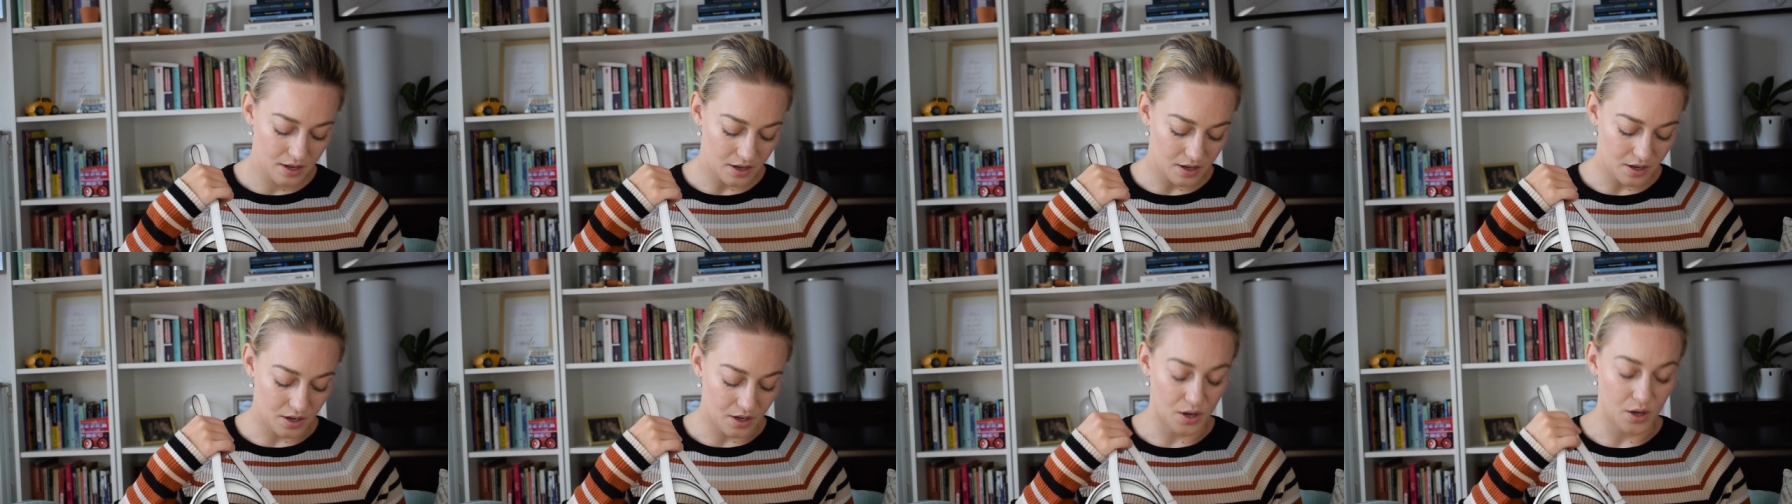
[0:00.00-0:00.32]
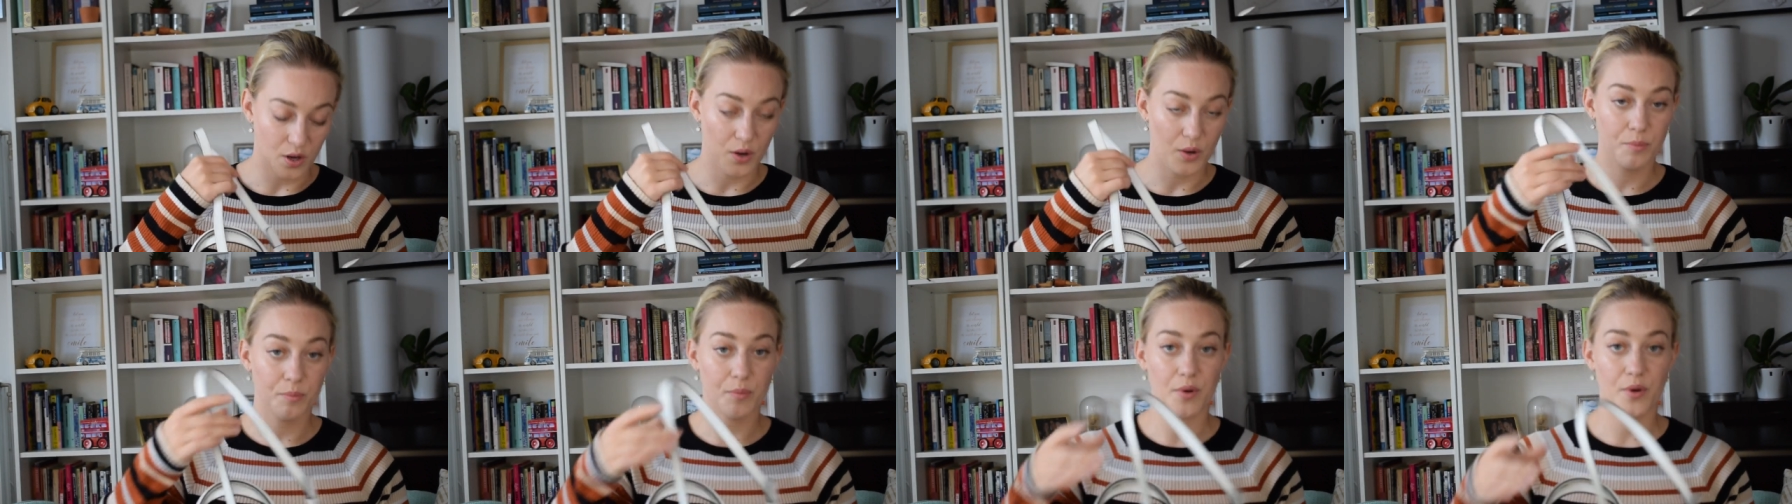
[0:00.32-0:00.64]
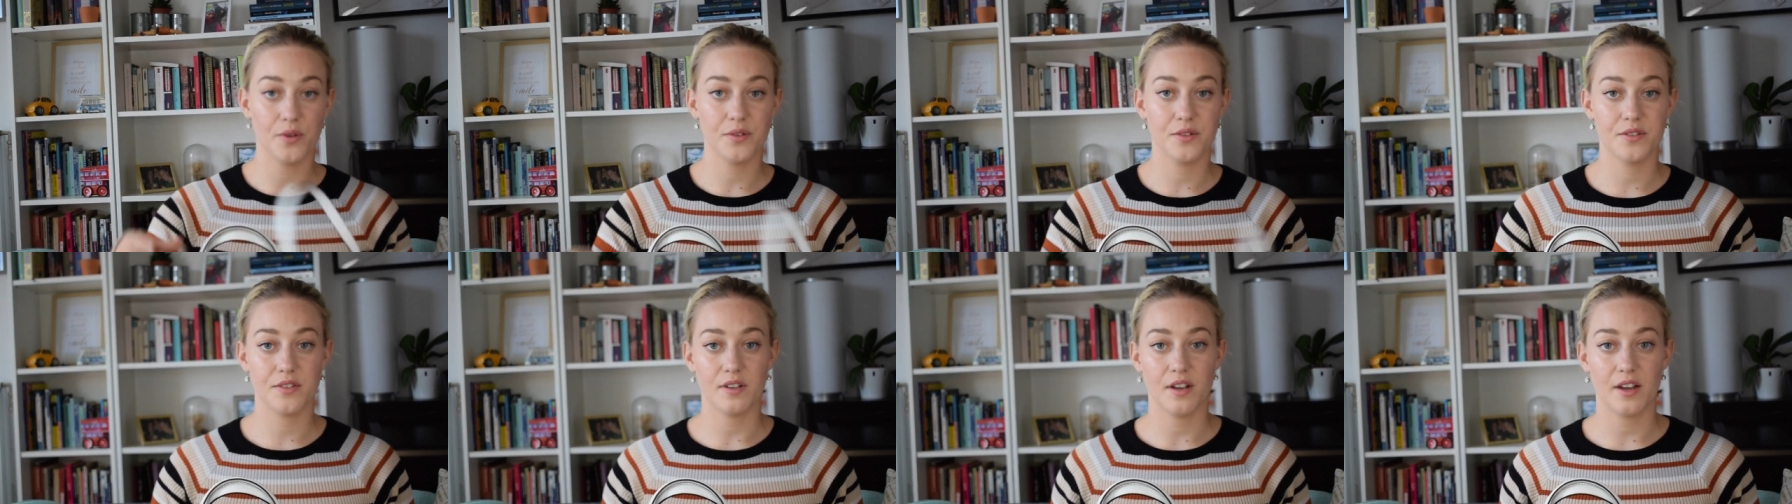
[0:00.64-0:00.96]
on
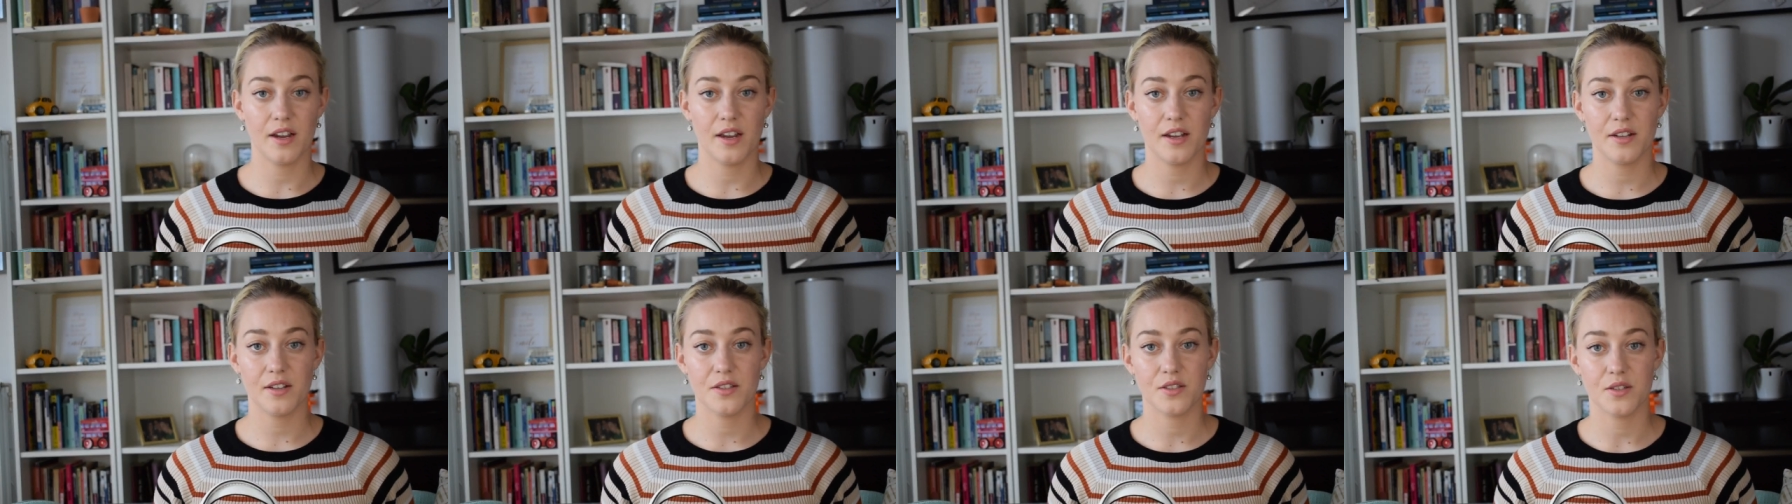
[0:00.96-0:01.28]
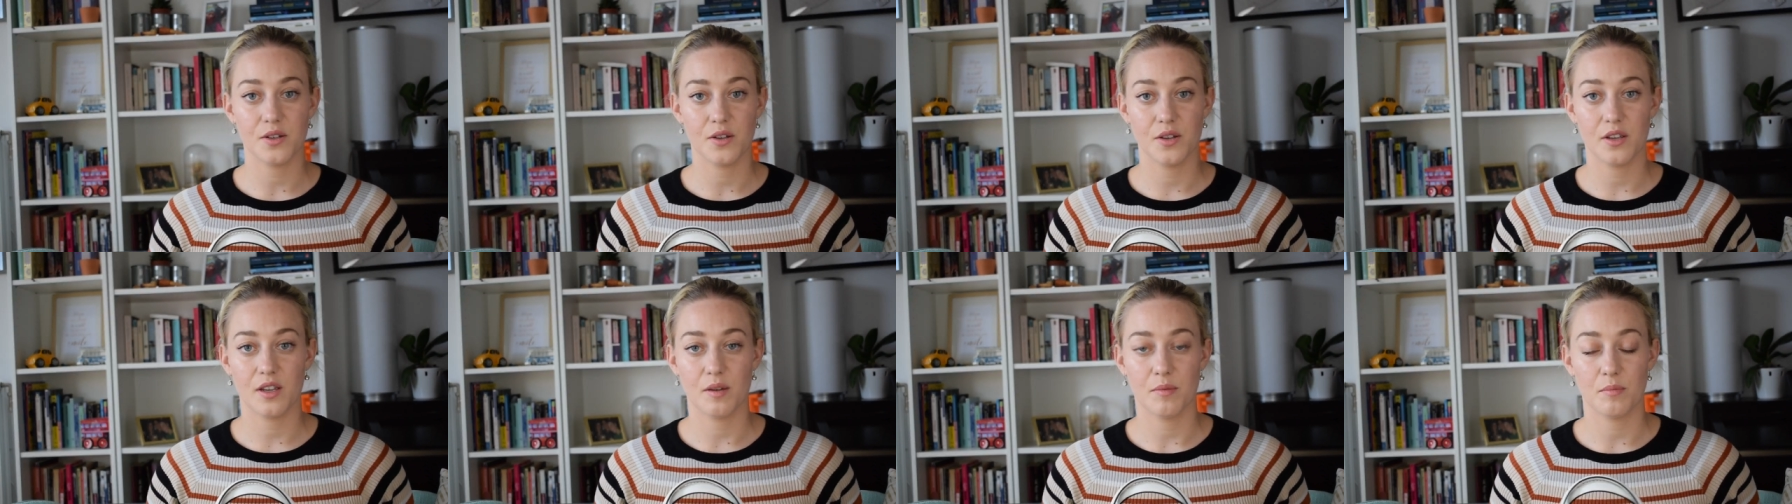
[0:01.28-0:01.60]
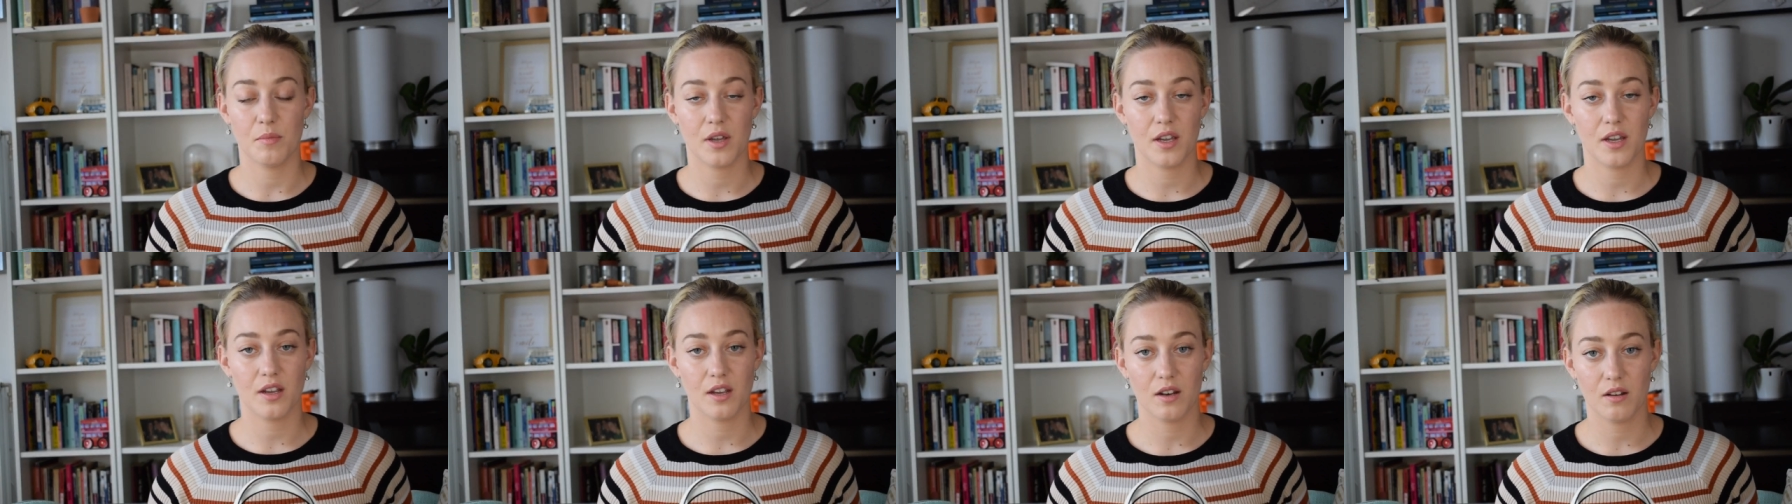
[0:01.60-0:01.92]
both sides, so you can
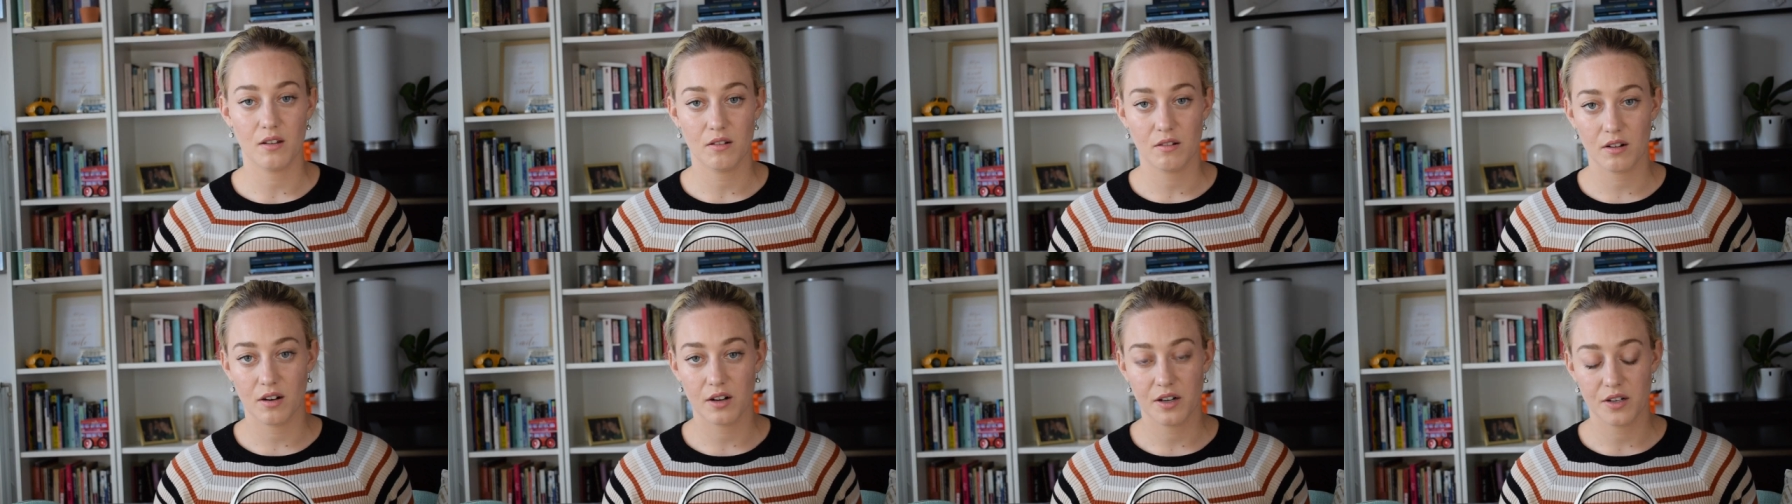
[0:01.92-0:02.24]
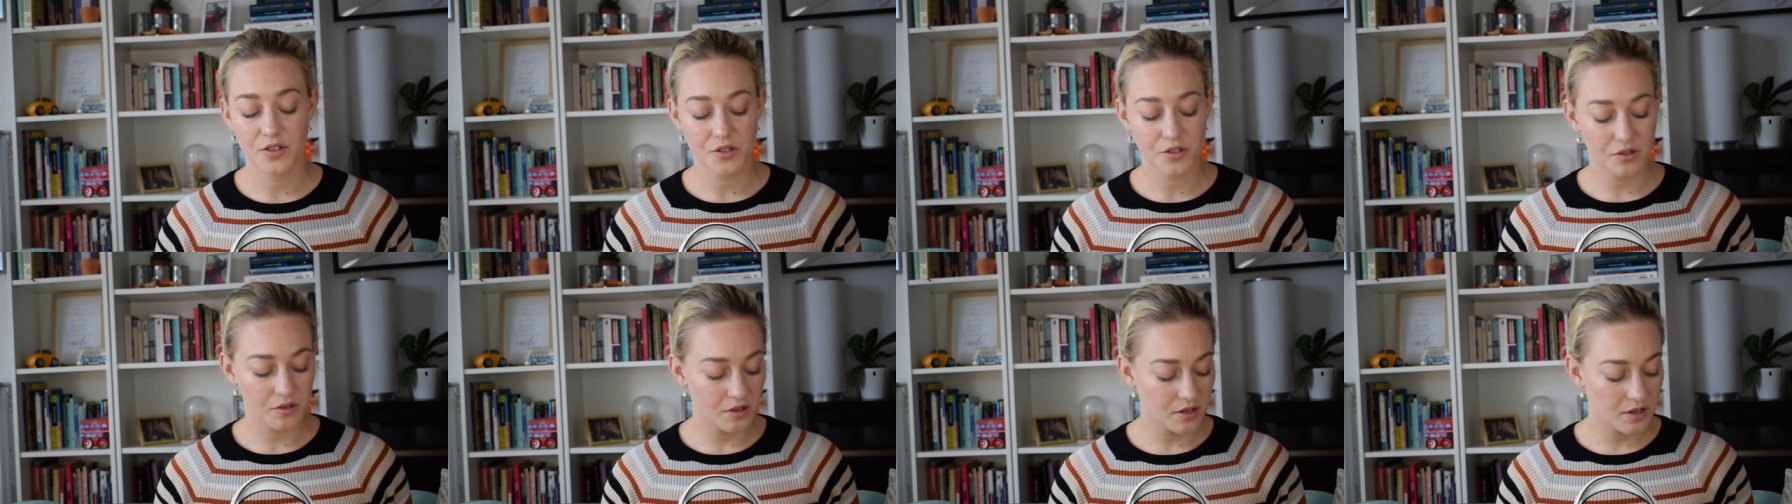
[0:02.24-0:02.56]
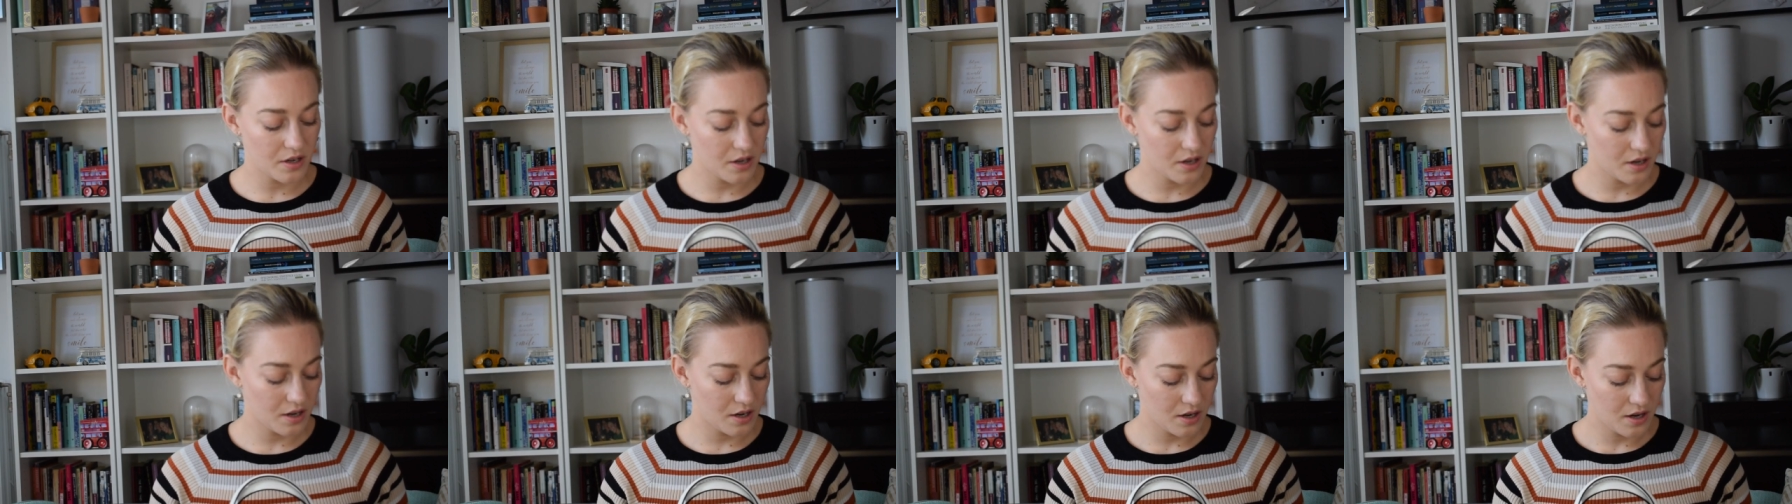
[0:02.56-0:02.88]
make it longer and
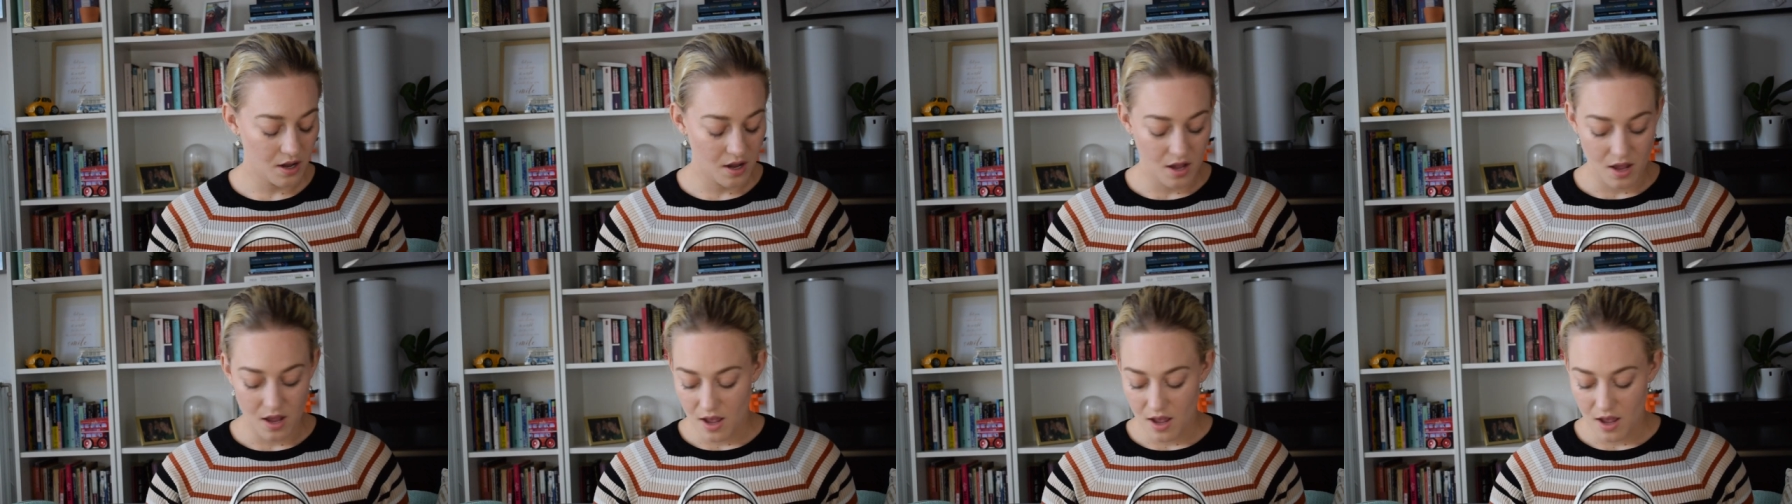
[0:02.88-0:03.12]
shorter.